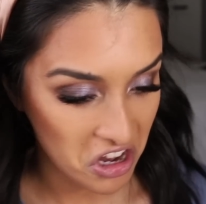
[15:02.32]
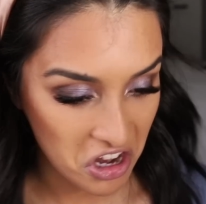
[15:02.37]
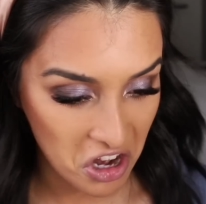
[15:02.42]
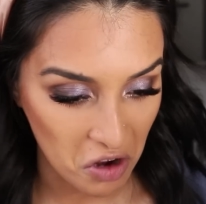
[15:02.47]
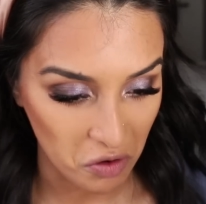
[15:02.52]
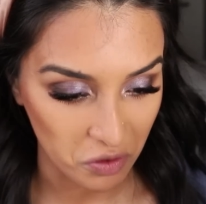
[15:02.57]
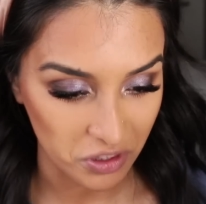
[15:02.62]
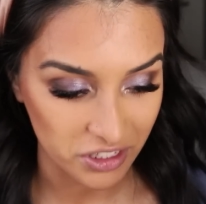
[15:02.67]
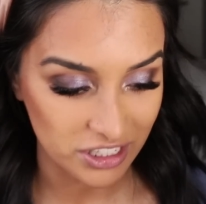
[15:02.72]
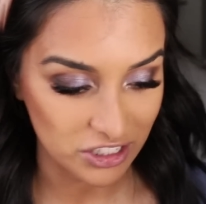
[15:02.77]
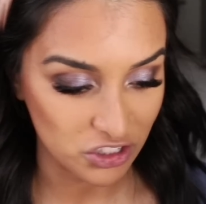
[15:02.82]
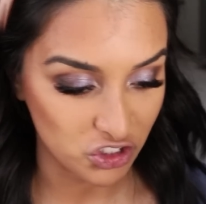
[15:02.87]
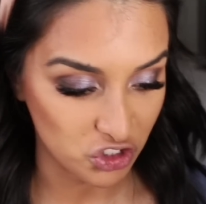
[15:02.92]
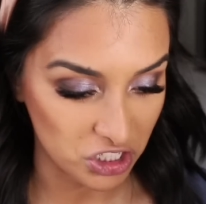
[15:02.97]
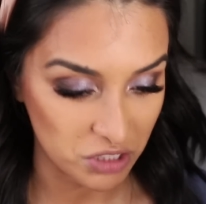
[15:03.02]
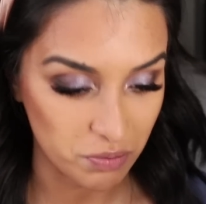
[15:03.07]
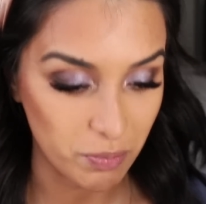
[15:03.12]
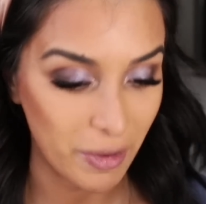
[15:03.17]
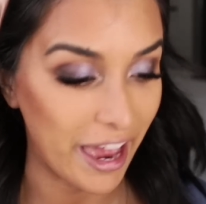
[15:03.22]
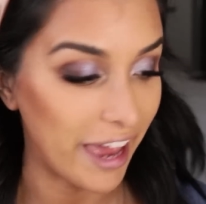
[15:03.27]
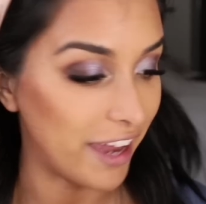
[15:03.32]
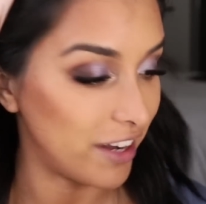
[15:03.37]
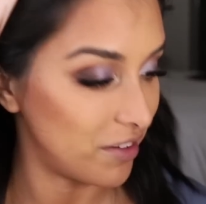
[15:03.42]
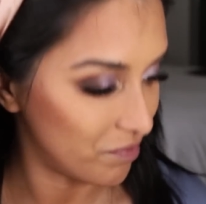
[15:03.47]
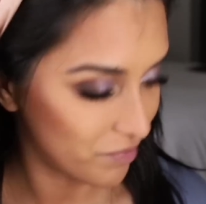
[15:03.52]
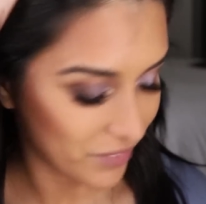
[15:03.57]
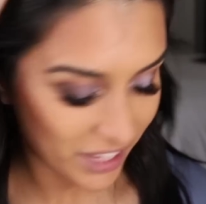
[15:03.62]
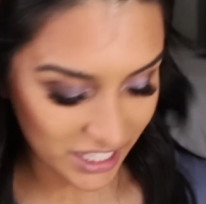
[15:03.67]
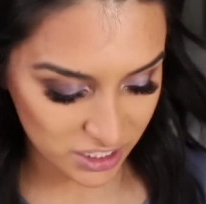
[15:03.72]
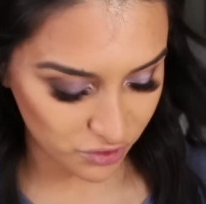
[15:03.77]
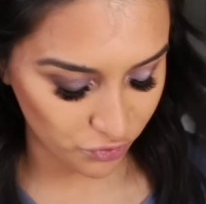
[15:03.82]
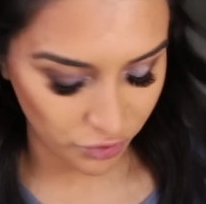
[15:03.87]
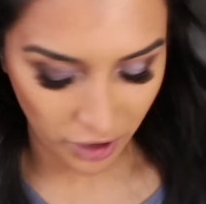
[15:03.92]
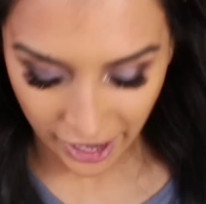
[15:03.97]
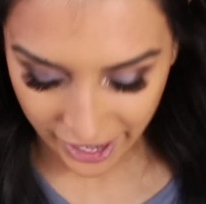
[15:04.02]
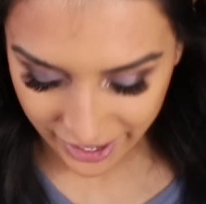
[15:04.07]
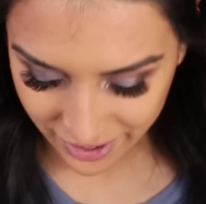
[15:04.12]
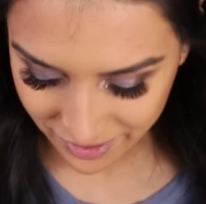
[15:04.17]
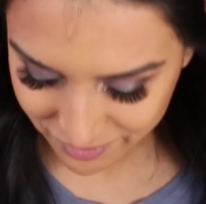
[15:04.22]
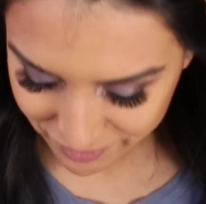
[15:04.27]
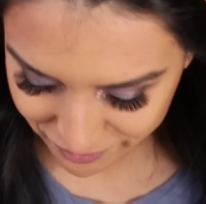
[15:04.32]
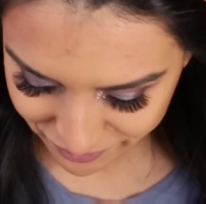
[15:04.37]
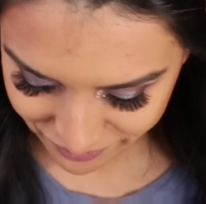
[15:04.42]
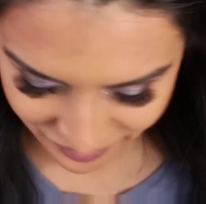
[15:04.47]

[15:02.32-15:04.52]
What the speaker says: No, this is just bad. That's fine.